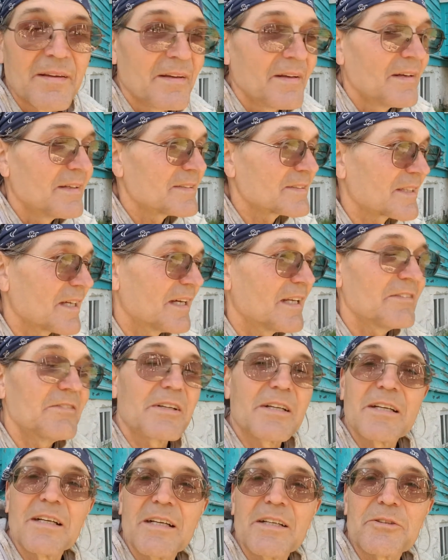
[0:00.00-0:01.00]
It's kind of a
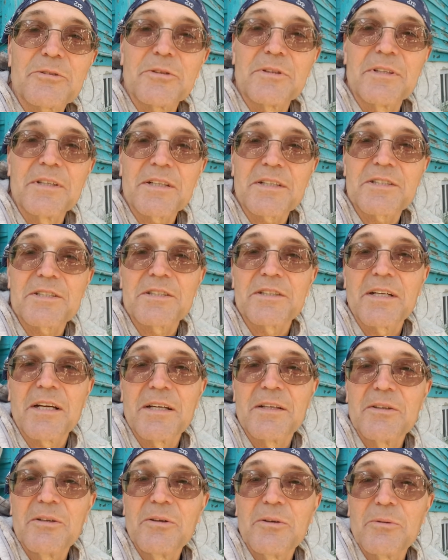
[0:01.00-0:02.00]
contradiction, I
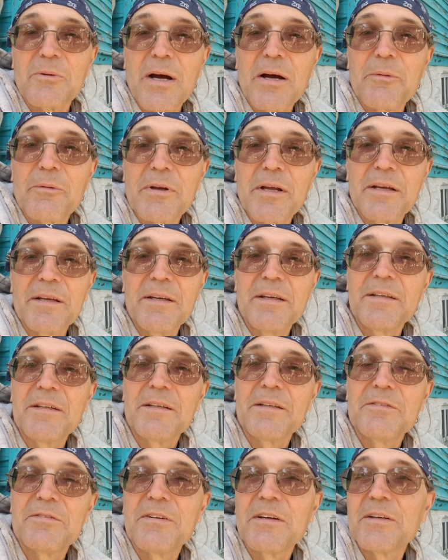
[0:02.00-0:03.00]
know. Why would I eat
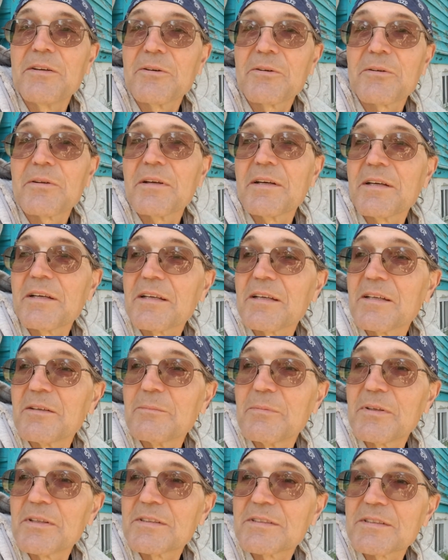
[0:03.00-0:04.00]
it if I don't like it?
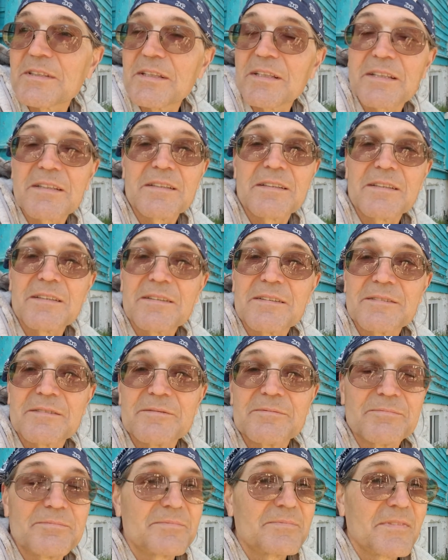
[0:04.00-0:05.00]
But it's like,
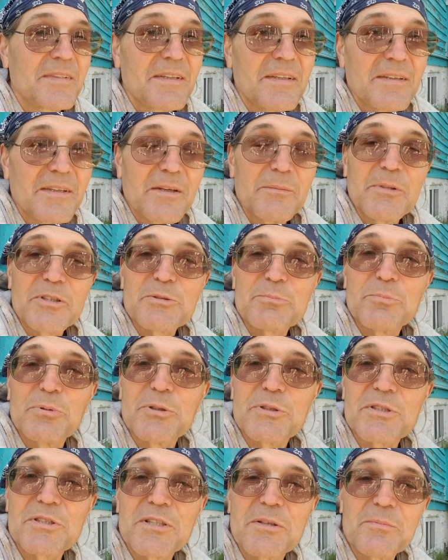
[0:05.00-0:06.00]
they must
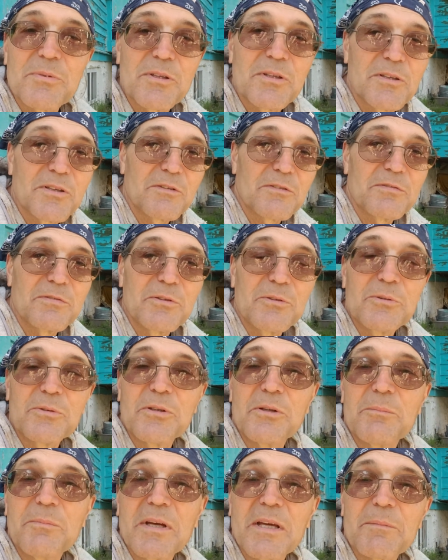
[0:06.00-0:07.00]
put something in the food
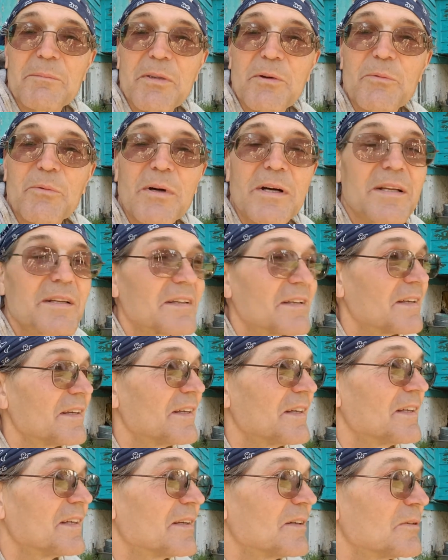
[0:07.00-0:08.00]
to make me want to
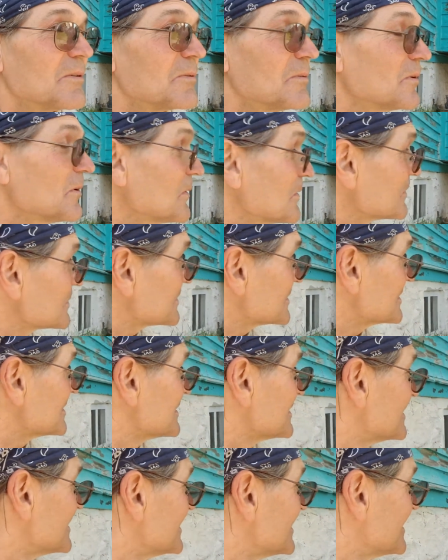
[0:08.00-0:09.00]
eat it. Who knows?
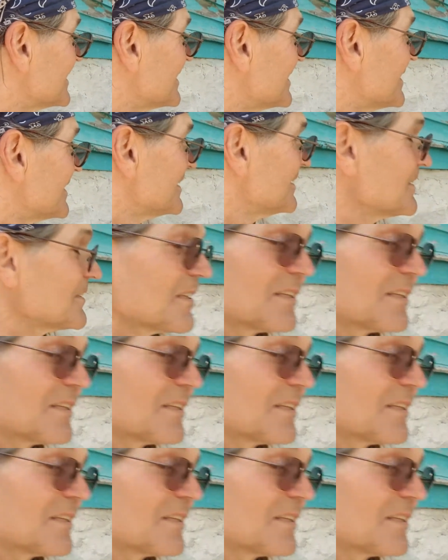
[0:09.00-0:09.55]
Look at